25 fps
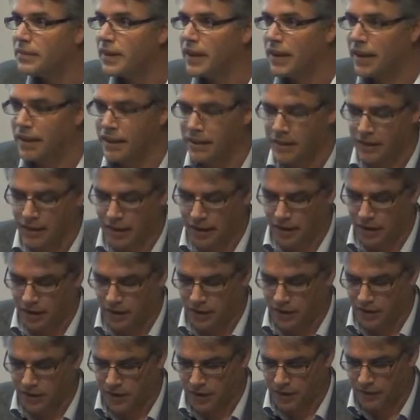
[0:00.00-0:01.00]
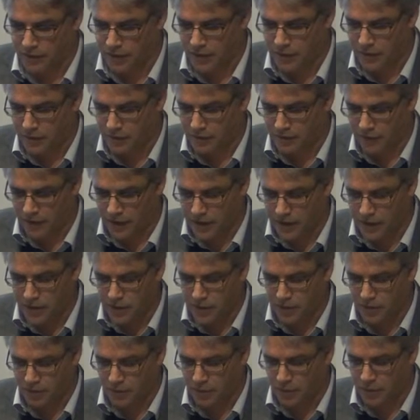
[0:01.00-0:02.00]
and alongside investor
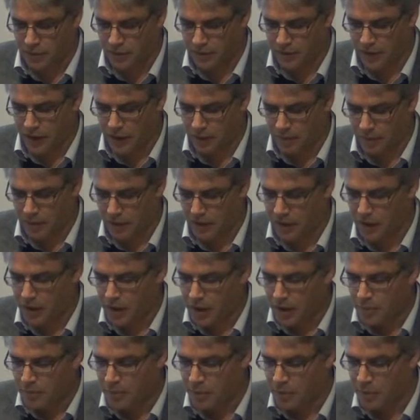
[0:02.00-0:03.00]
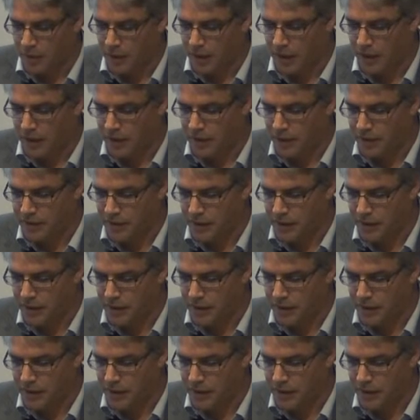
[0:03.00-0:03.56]
funds while developing. But we're now at that